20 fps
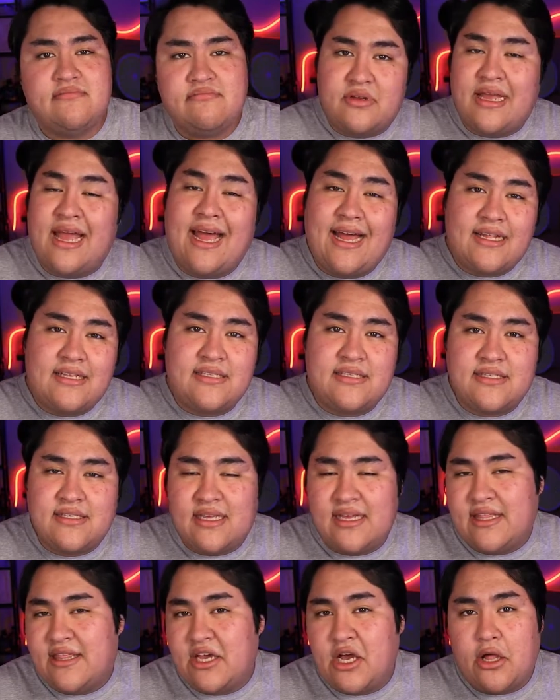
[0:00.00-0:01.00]
cats
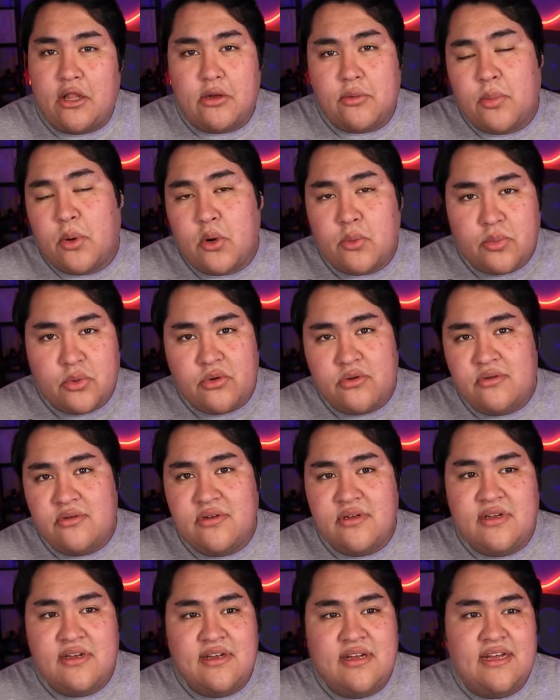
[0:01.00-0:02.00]
and the color purple,
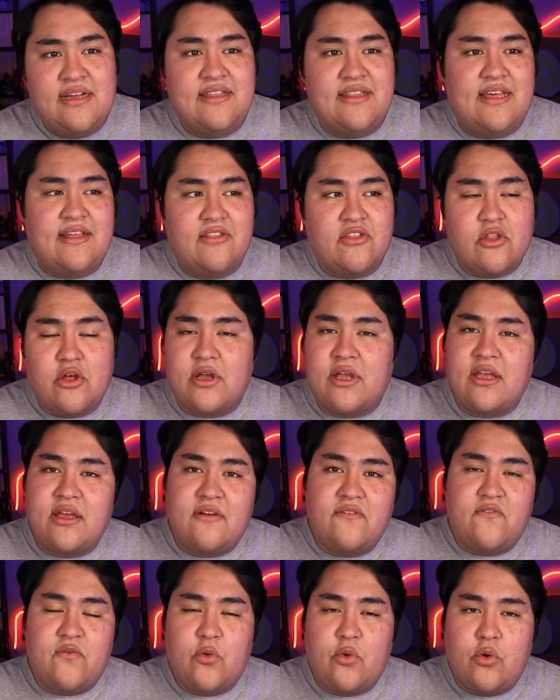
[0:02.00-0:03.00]
then looking
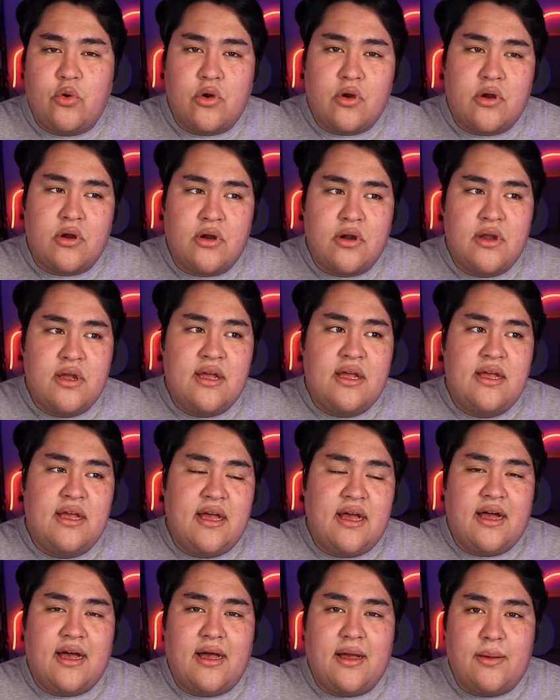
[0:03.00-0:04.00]
for
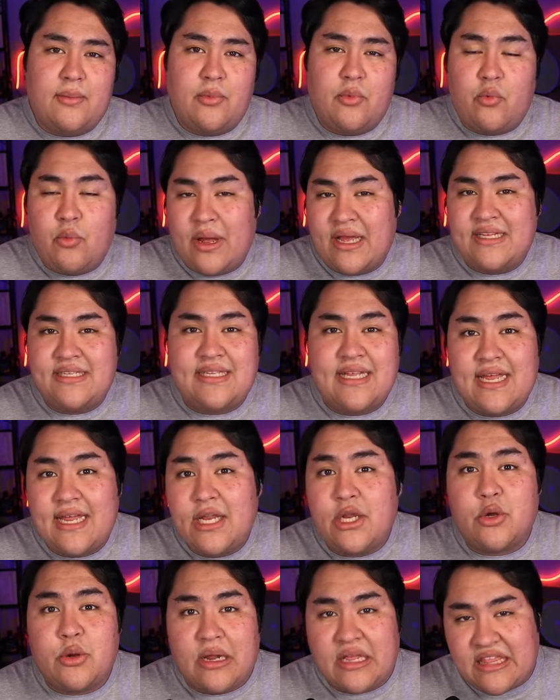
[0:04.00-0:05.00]
ways to
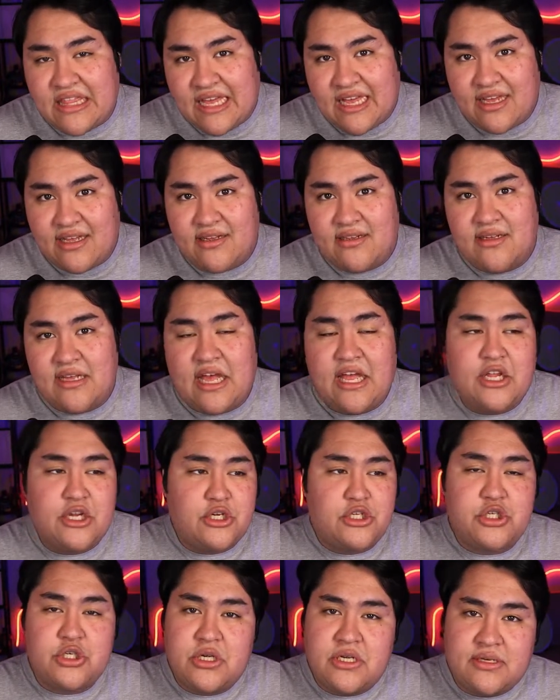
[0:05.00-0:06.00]
integrate that in your
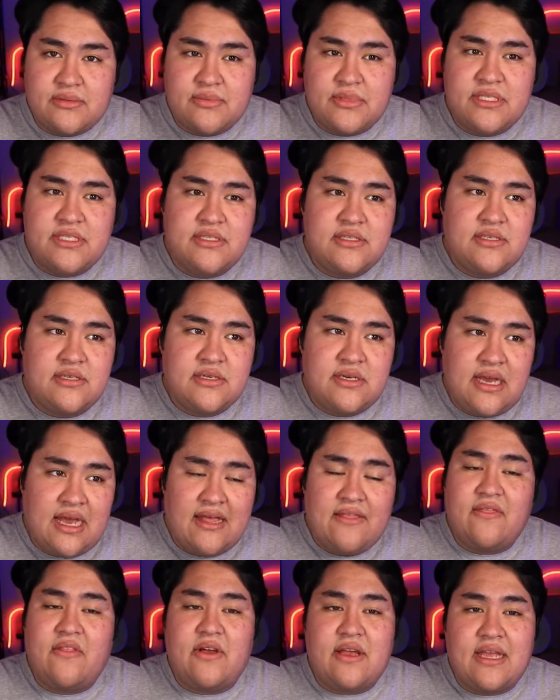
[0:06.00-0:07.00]
streams
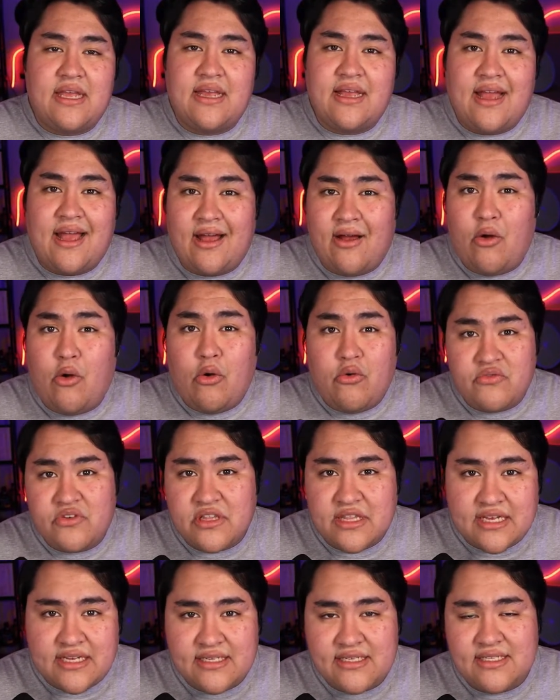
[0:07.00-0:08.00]
and looking at
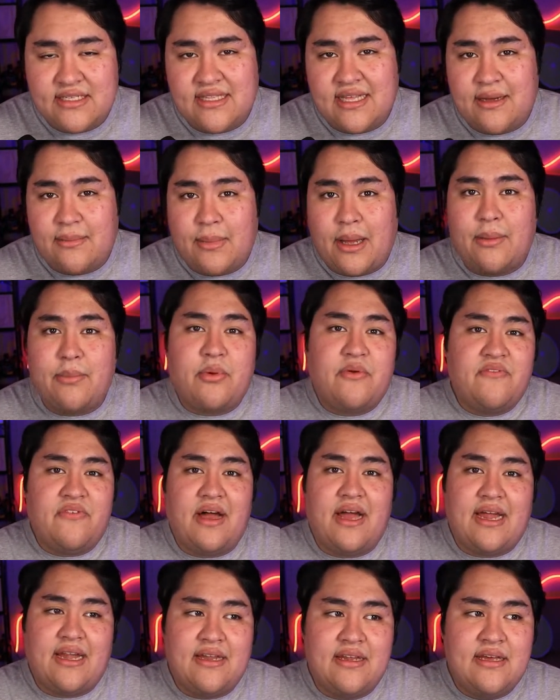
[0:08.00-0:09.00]
overlays that might
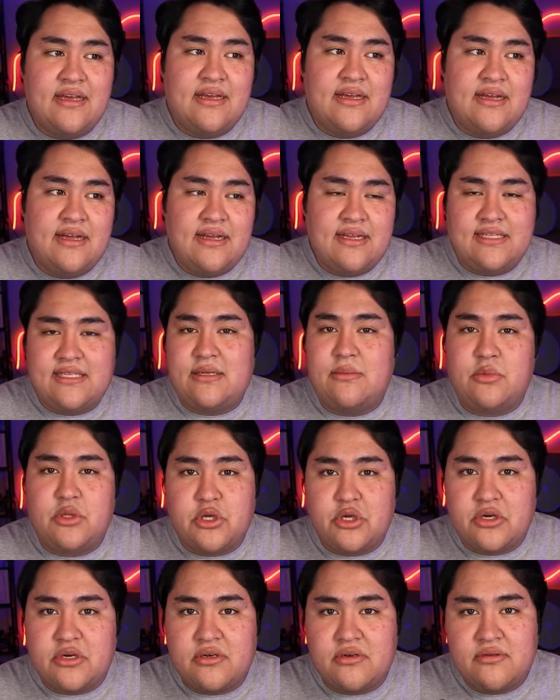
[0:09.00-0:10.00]
provide
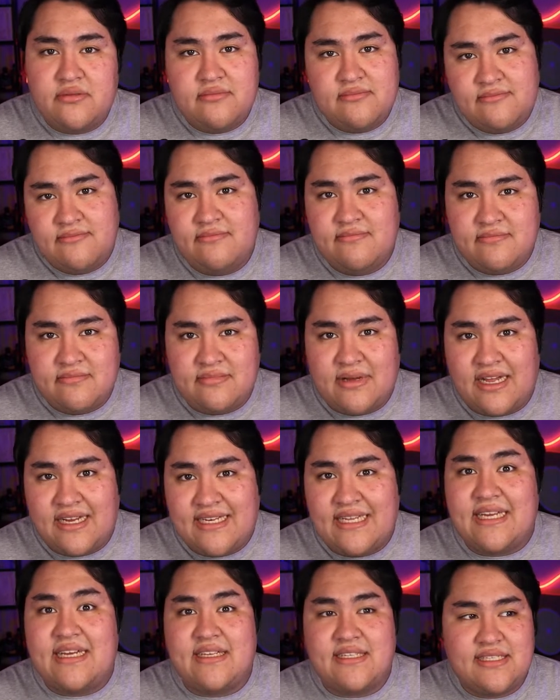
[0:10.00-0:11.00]
similar
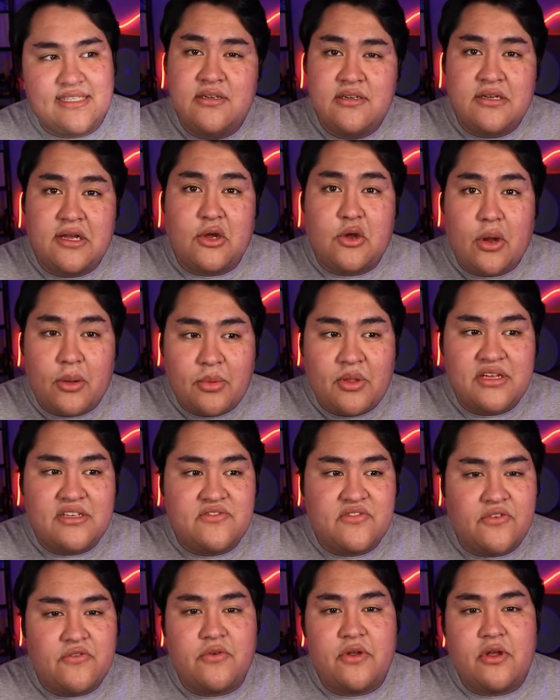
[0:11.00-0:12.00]
ideas. A great place
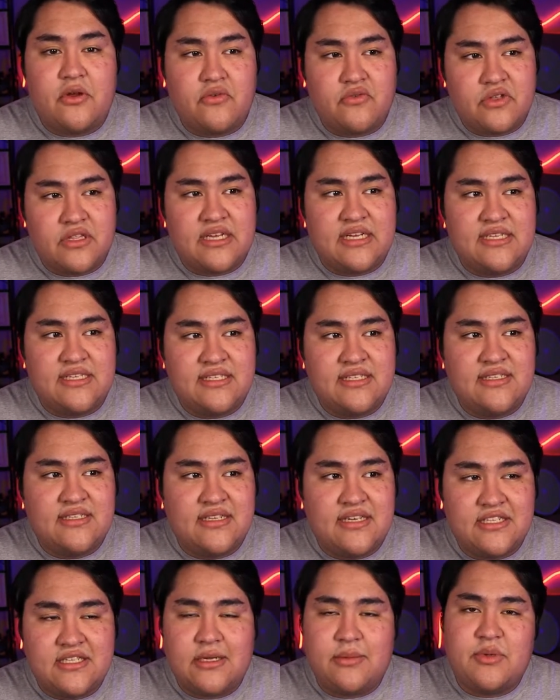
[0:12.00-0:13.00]
for free overlays
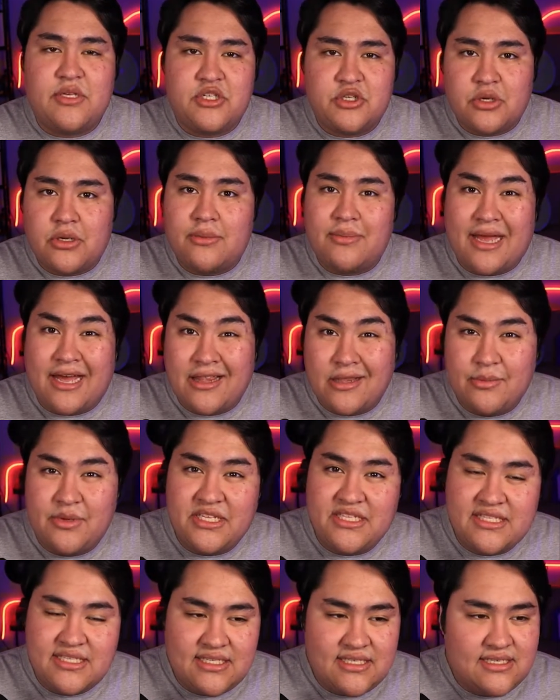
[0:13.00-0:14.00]
is going to be Stream
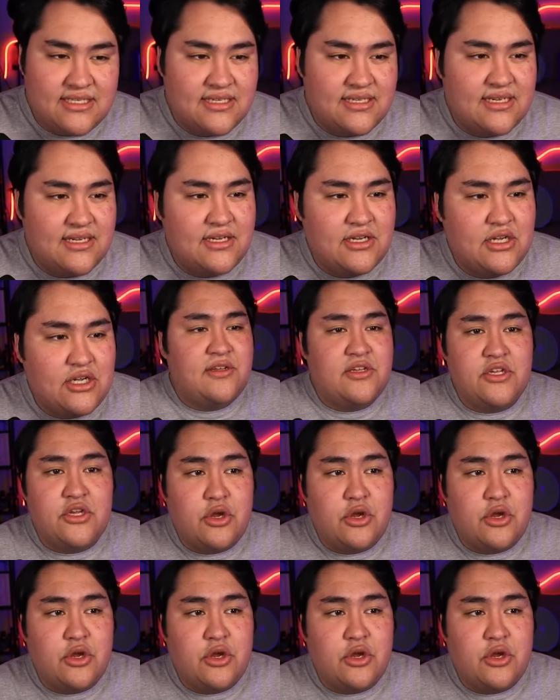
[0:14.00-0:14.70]
Elements. You go to